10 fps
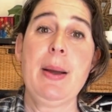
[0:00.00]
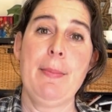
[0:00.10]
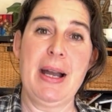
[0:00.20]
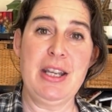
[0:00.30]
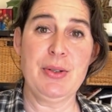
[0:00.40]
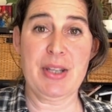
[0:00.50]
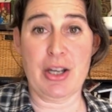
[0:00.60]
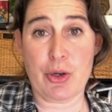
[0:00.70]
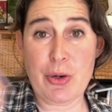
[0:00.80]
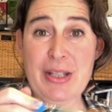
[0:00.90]
By using
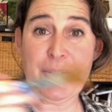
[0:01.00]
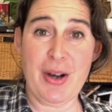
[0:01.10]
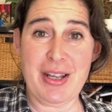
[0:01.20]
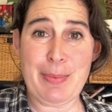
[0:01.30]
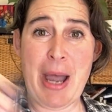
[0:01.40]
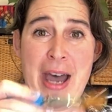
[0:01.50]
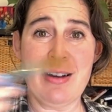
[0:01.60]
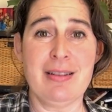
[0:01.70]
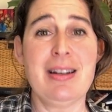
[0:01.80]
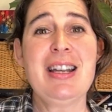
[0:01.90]
a crisscross
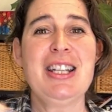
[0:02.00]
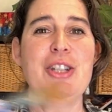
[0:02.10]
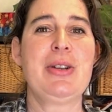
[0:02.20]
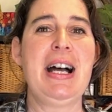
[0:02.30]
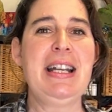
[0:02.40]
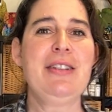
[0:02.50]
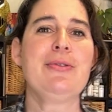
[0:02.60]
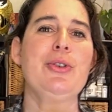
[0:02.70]
pattern, you kind of